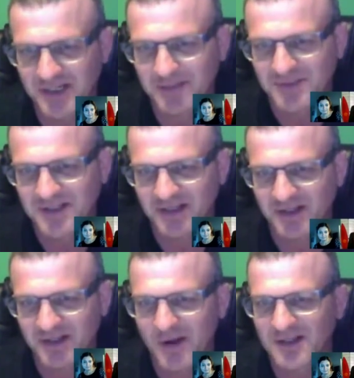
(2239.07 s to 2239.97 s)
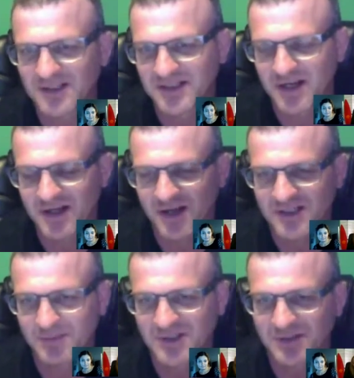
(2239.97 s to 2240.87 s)
said to go ahead and send a
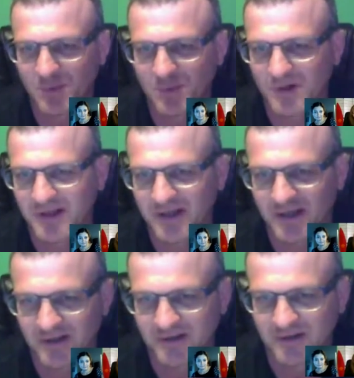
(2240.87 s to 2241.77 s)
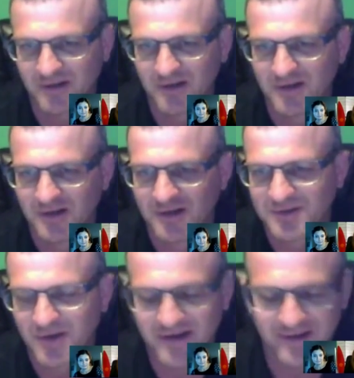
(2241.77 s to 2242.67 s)
customer support ticket in.
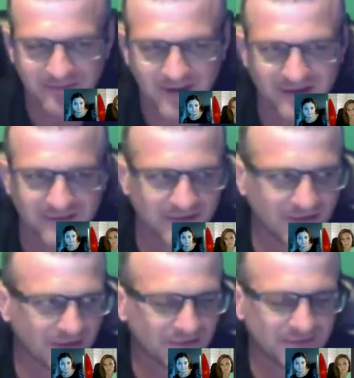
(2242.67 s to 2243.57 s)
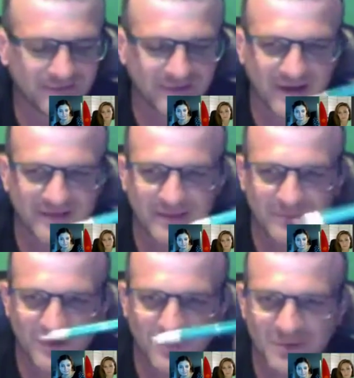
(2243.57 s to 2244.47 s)
So I you know, let them
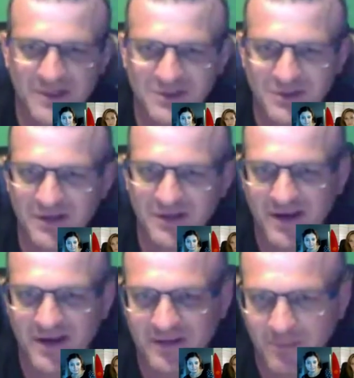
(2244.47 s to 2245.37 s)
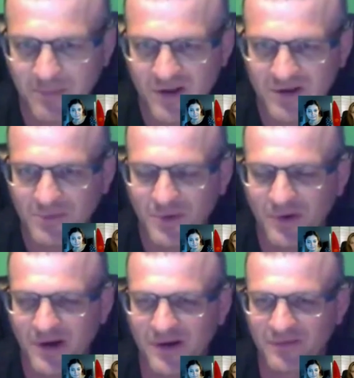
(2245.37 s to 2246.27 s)
do their retreat thing. I didn't bother them or
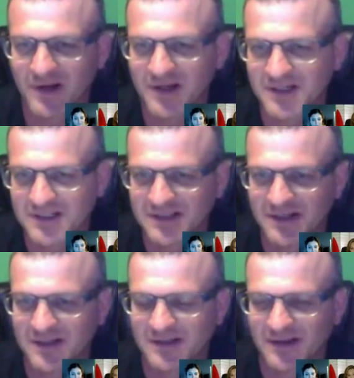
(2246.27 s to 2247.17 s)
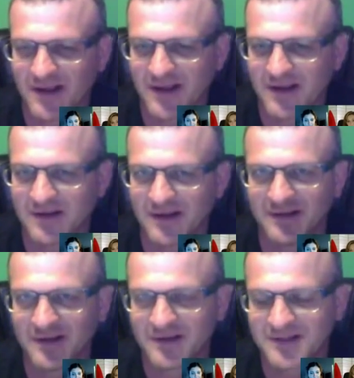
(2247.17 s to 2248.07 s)
whatever. And I just did it today
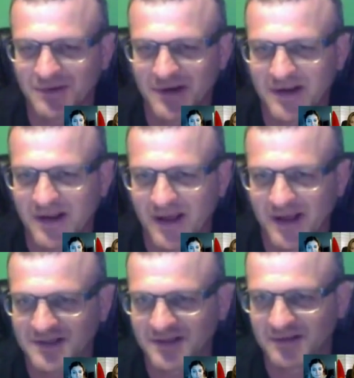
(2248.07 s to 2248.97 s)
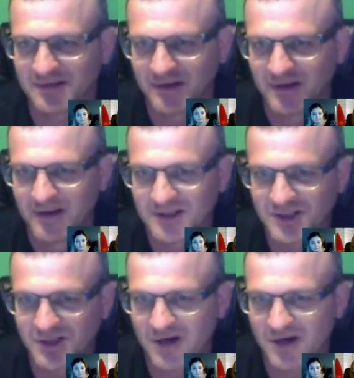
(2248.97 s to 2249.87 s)
and did a screencast and
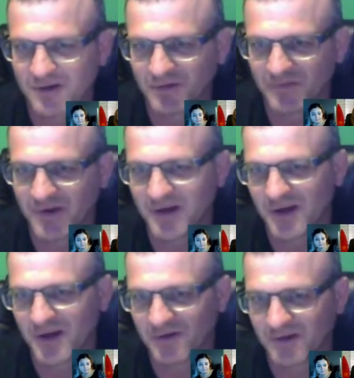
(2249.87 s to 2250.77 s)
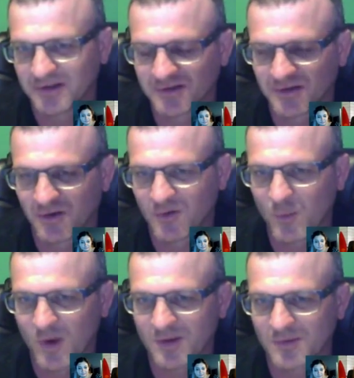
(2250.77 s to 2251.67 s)
shot a little video and told
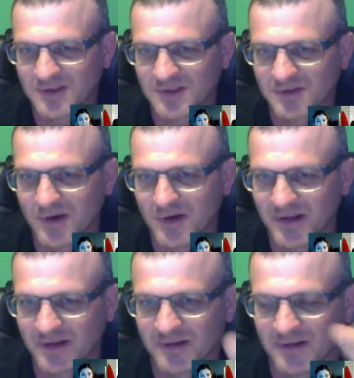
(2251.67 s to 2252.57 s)
him what it was doing, and